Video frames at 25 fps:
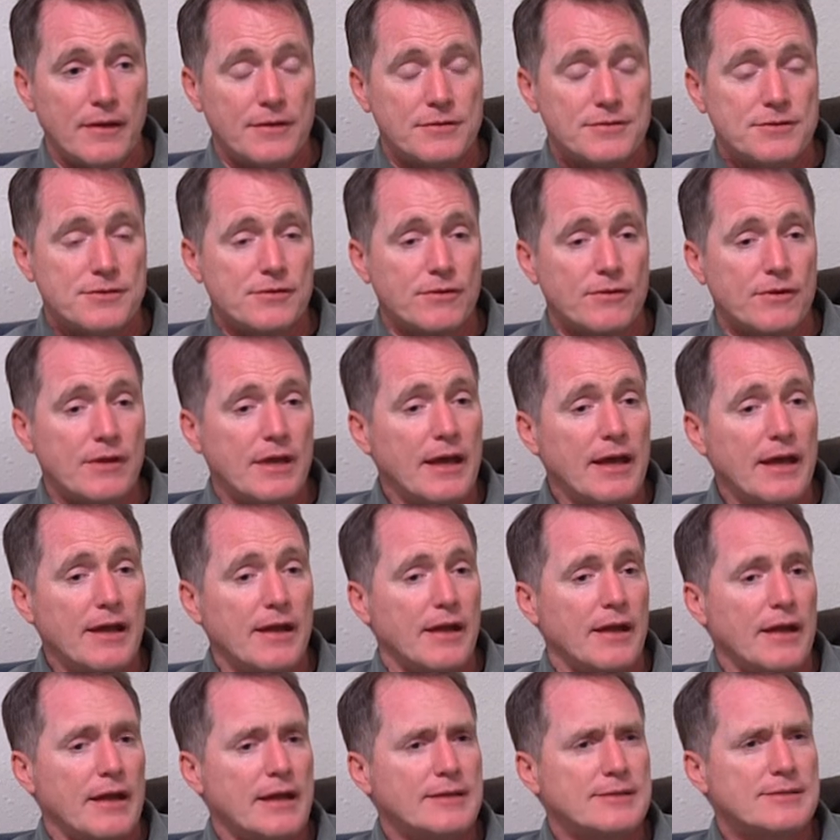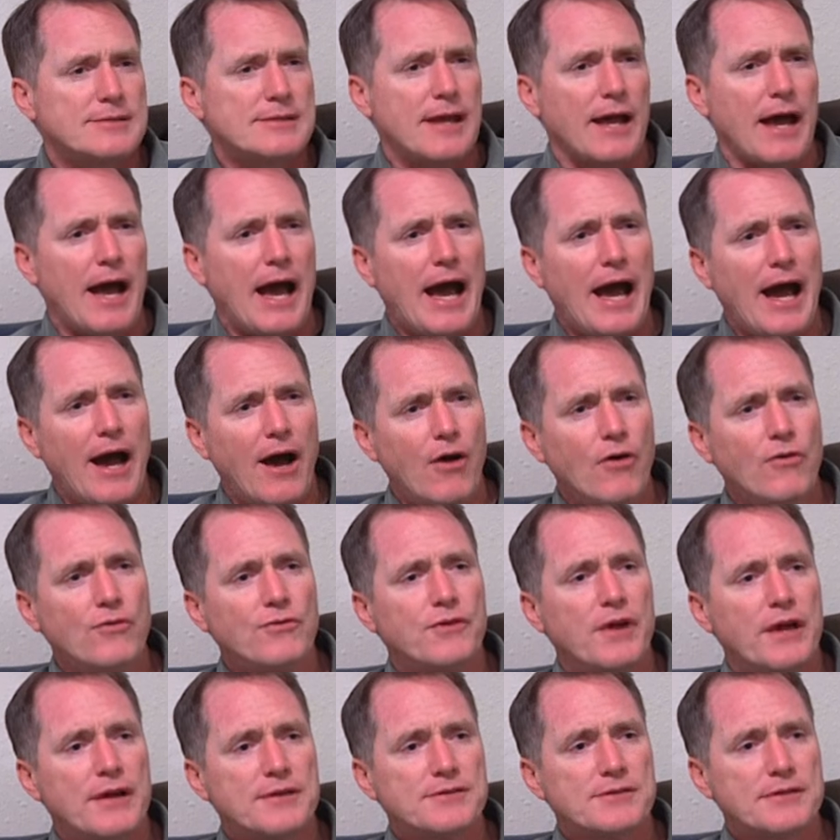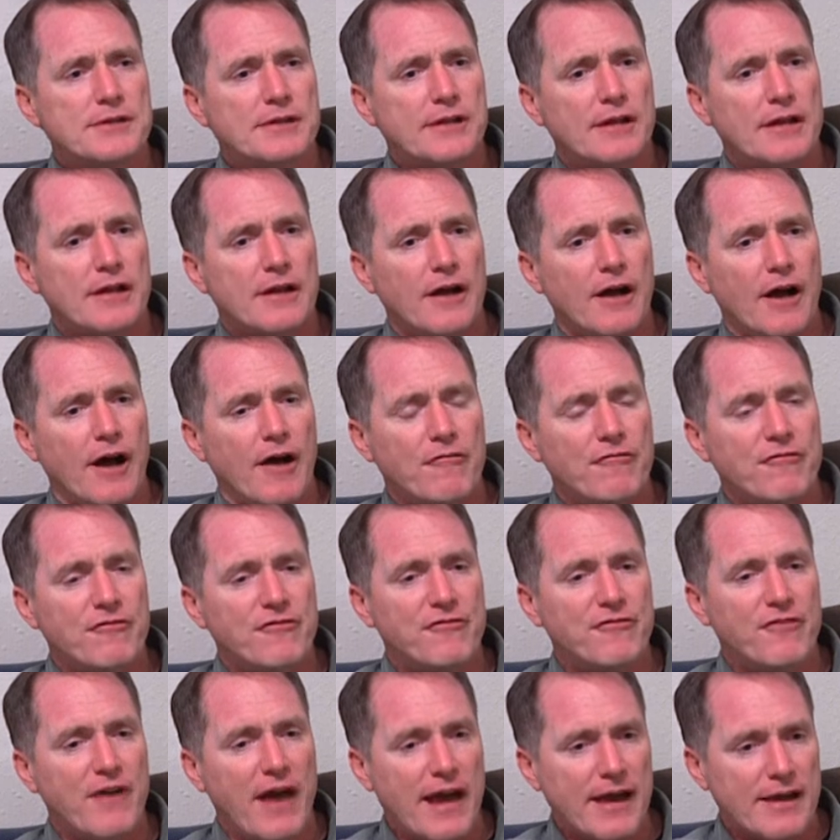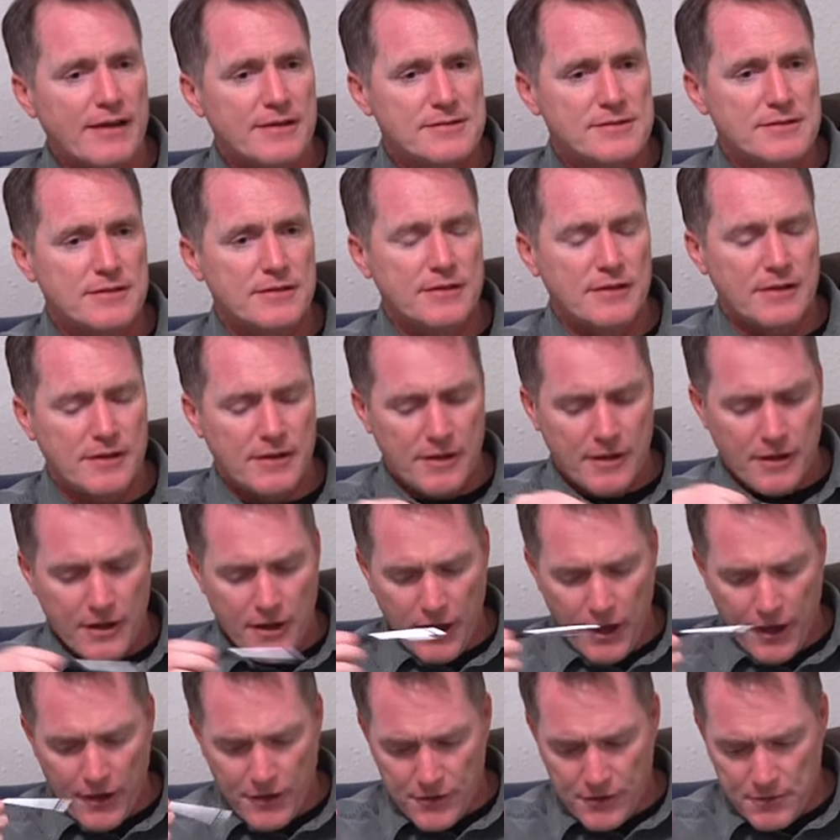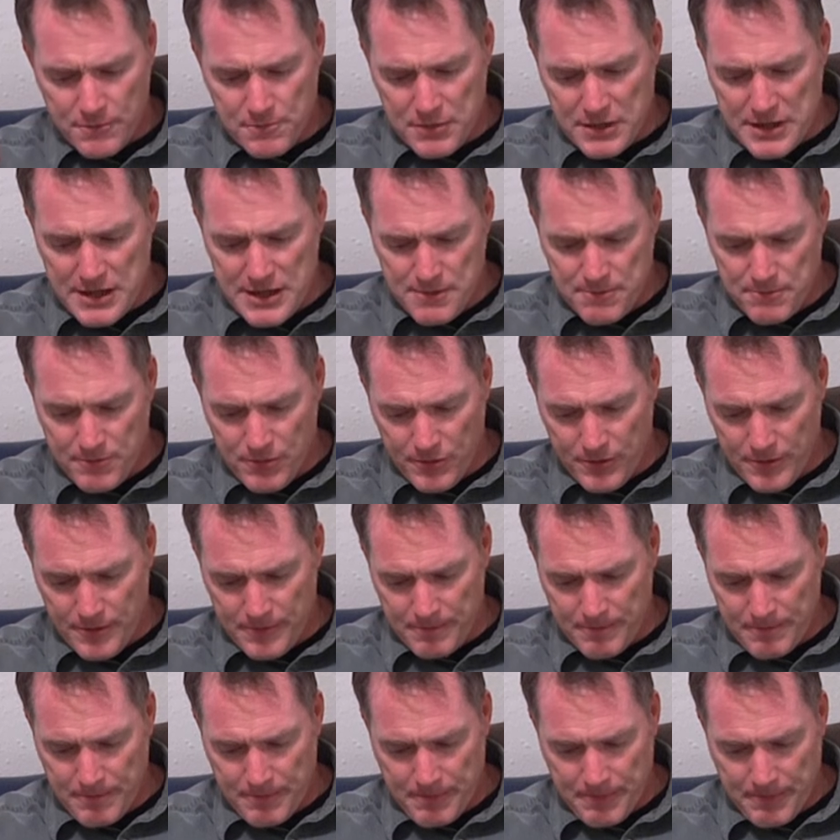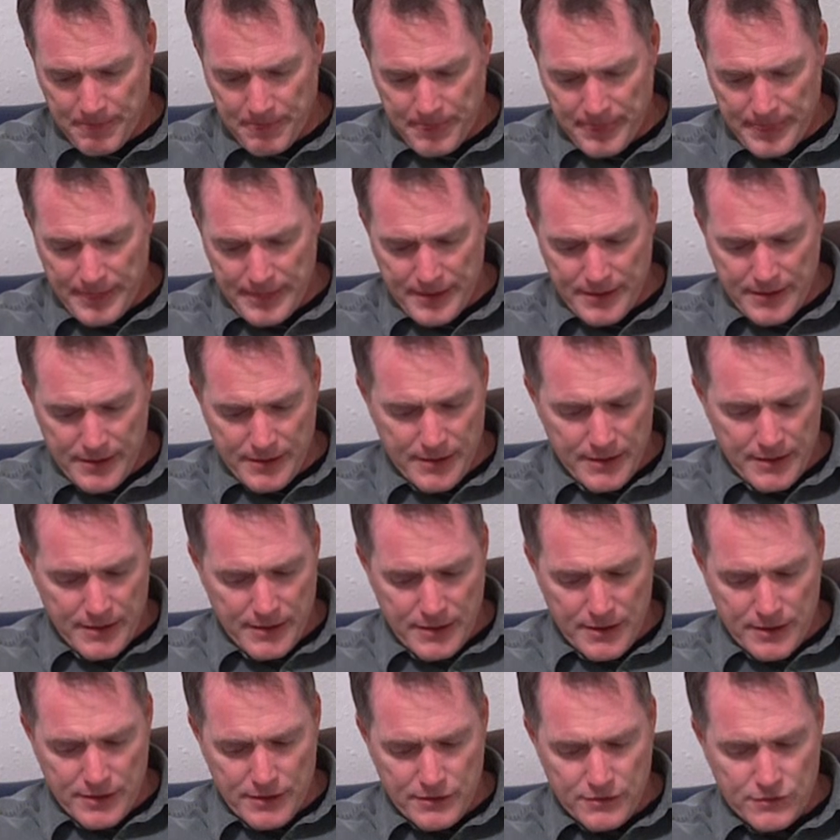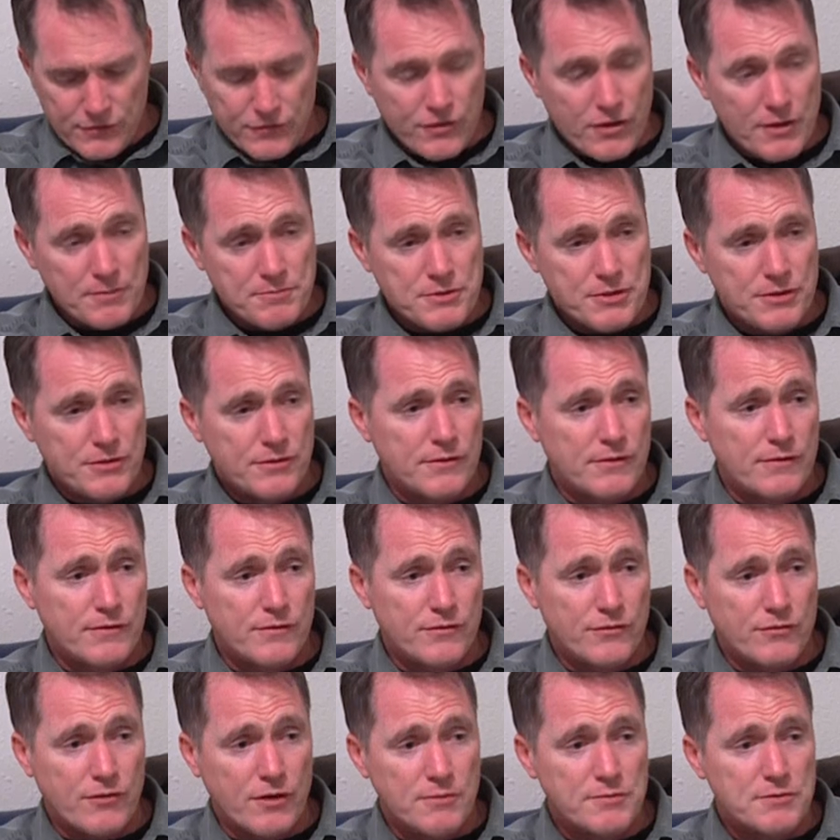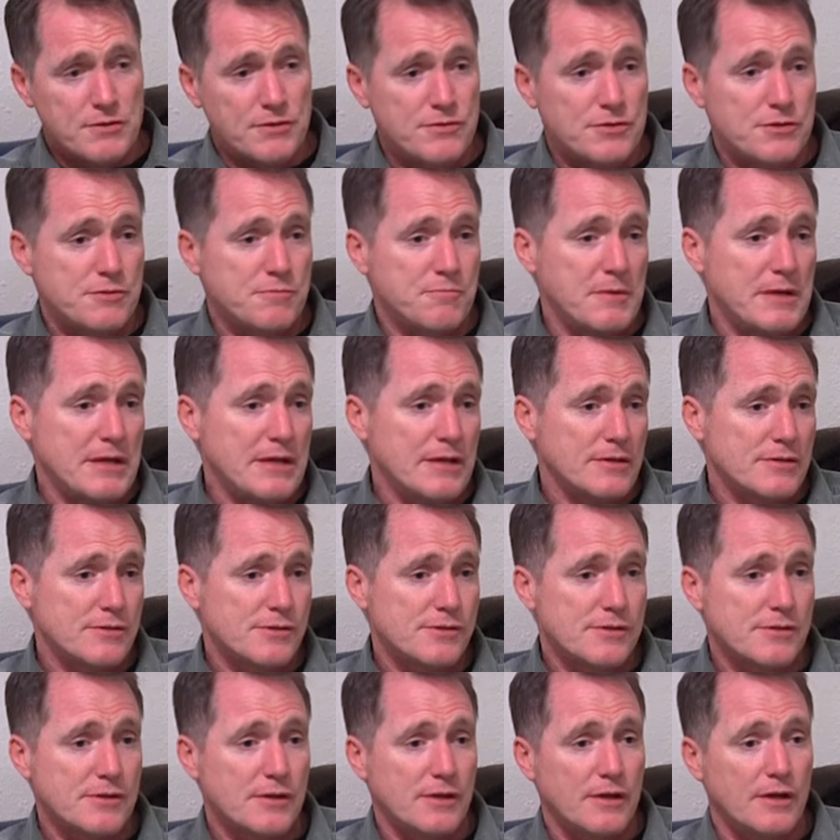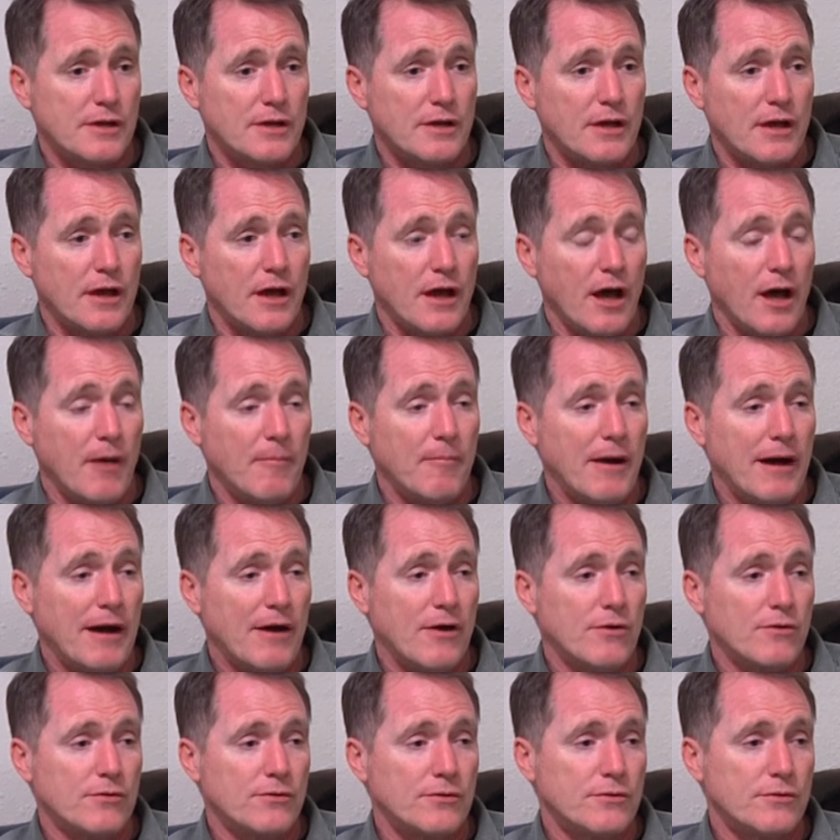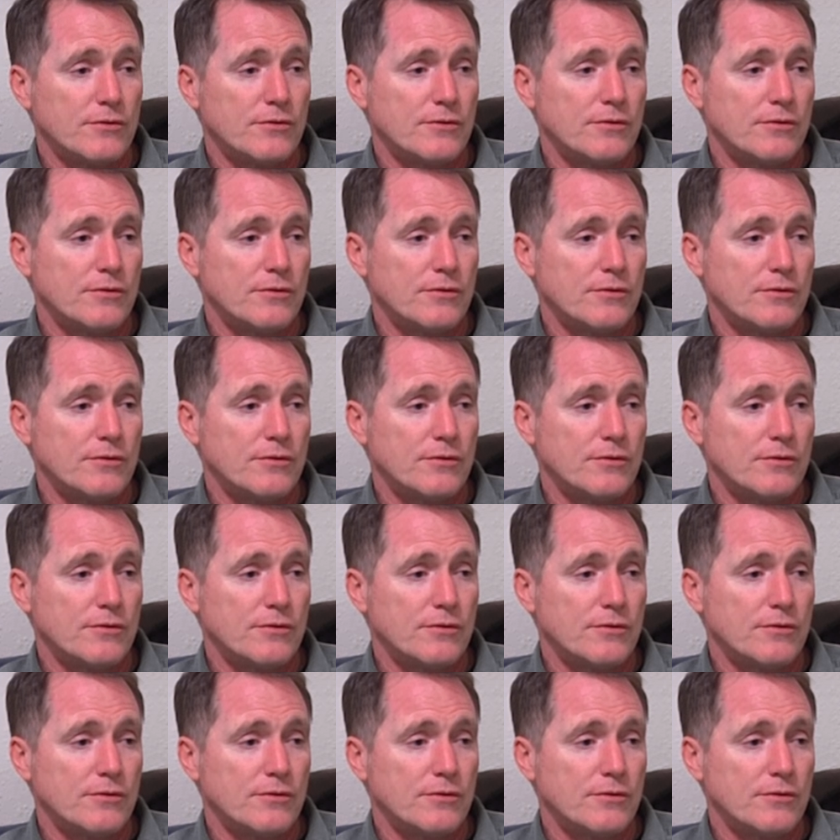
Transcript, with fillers: And so again, it's how does it affect other people? Scripture, scripture speaks about